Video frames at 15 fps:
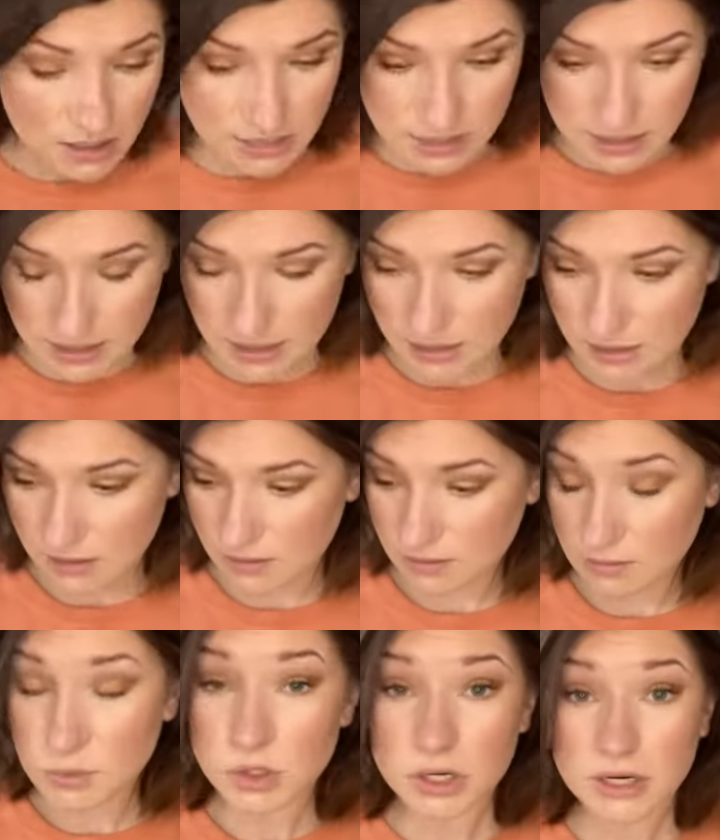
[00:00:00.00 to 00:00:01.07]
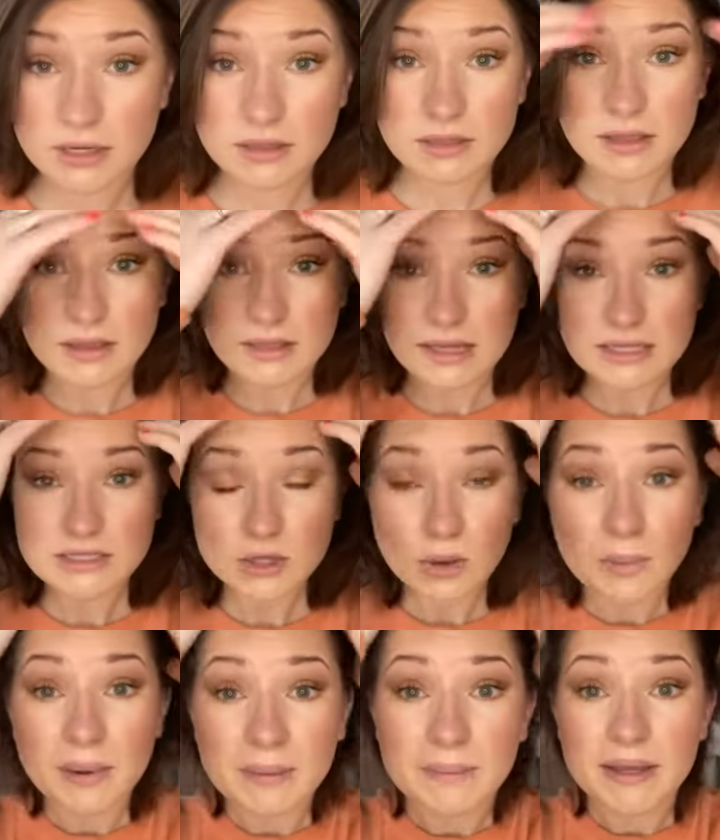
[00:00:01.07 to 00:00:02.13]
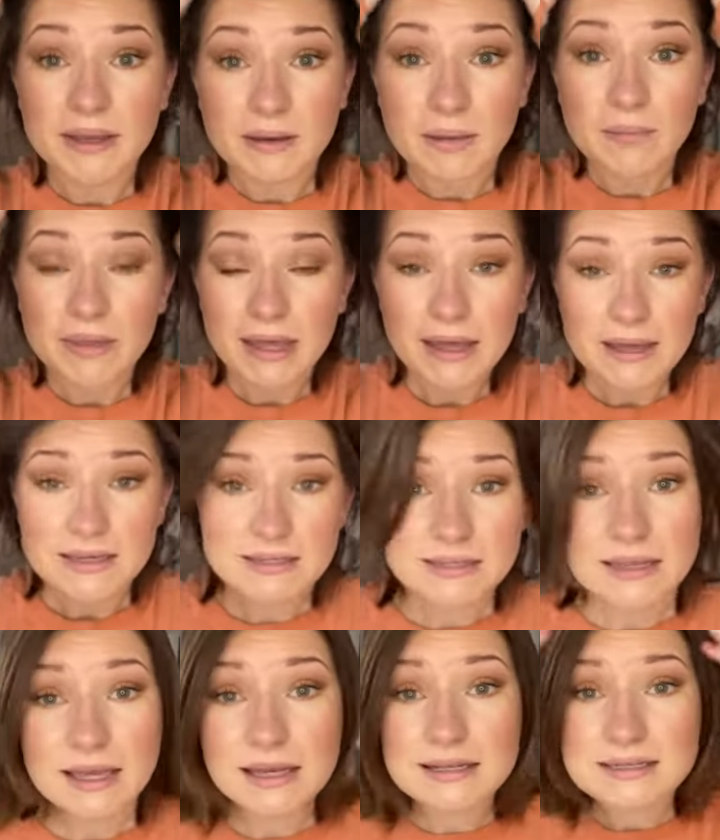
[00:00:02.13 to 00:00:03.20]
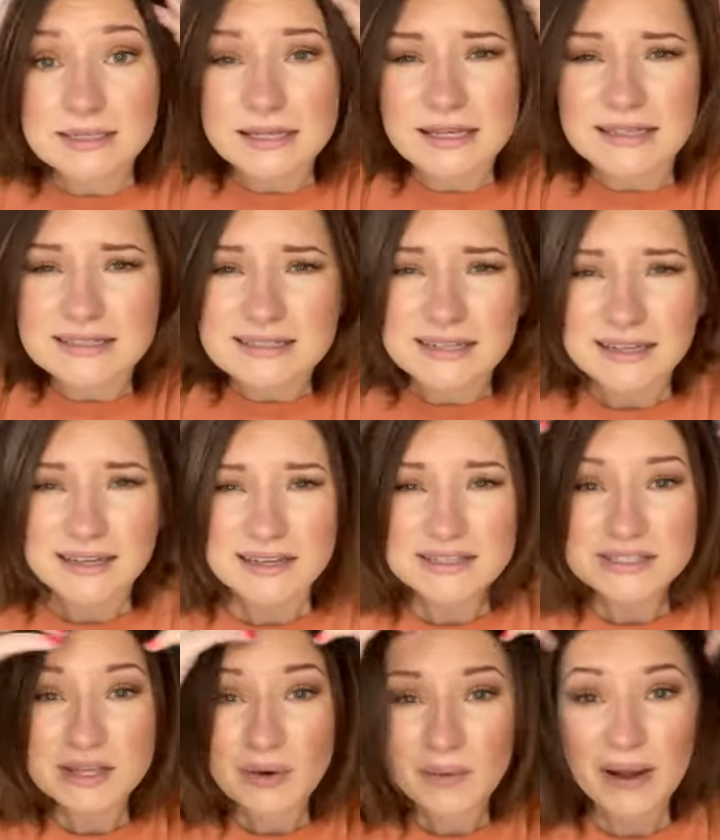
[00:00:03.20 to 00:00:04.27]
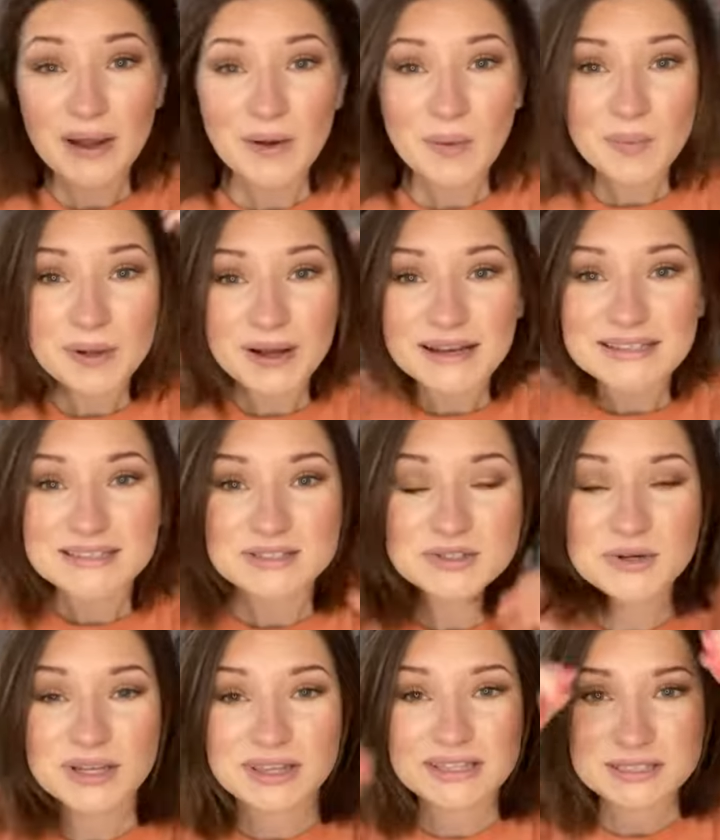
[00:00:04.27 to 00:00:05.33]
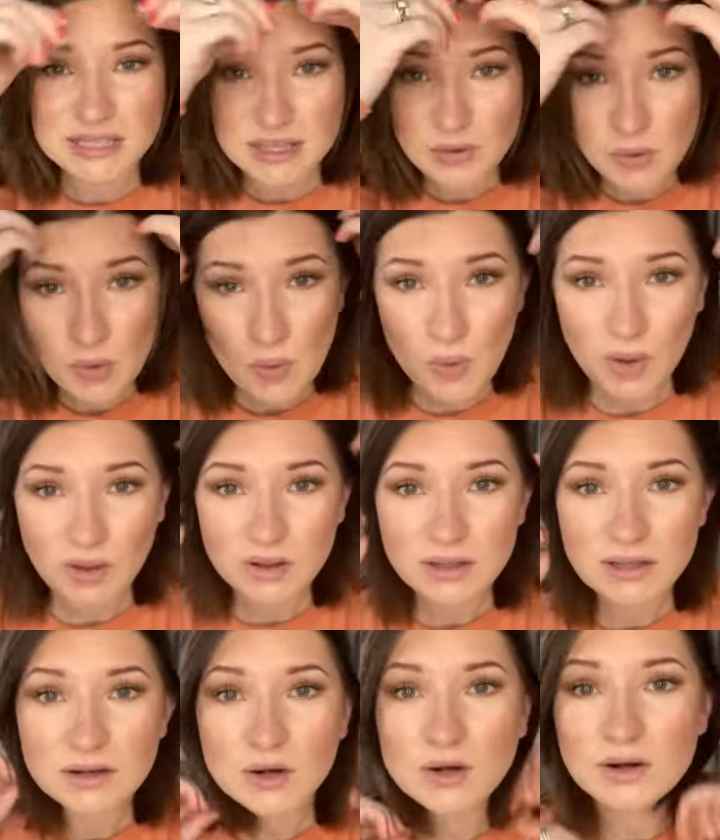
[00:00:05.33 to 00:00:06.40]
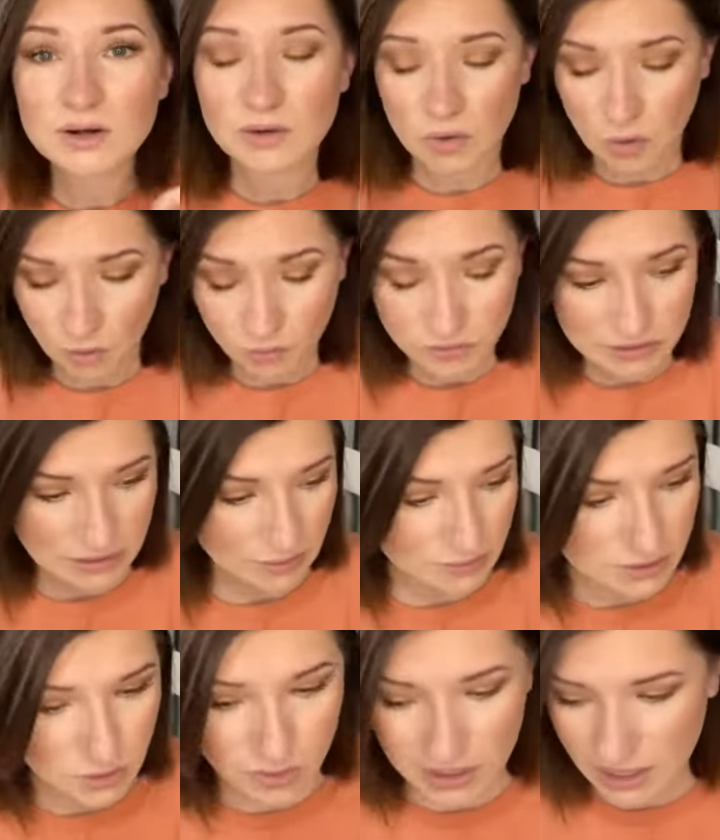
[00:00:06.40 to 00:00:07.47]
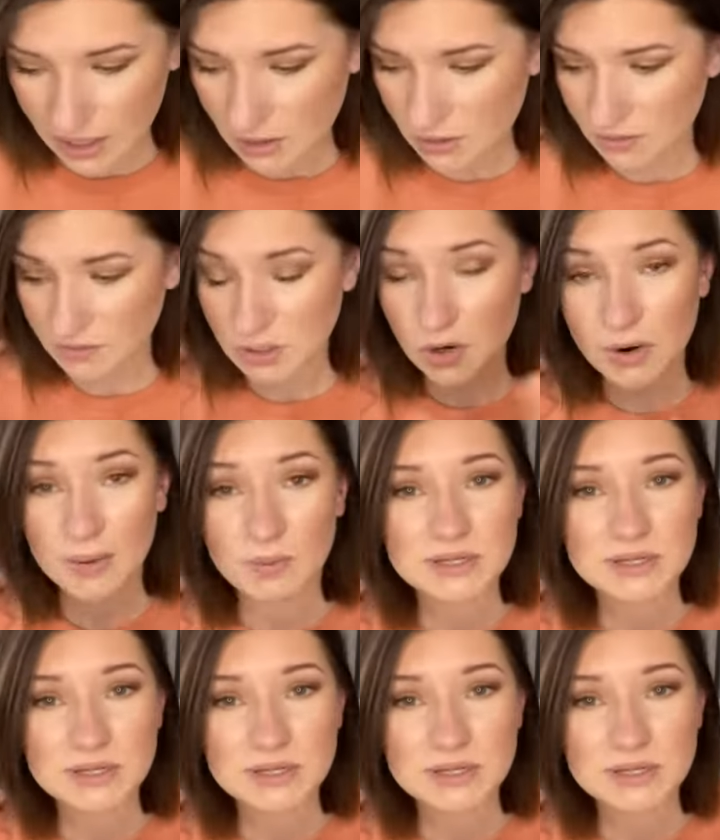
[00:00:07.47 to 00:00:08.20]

I think, I'm trying to think, that's all my makeup. Yes, that is it. So I hope you guys enjoyed this cool, hopefully it was quick. I don't even know.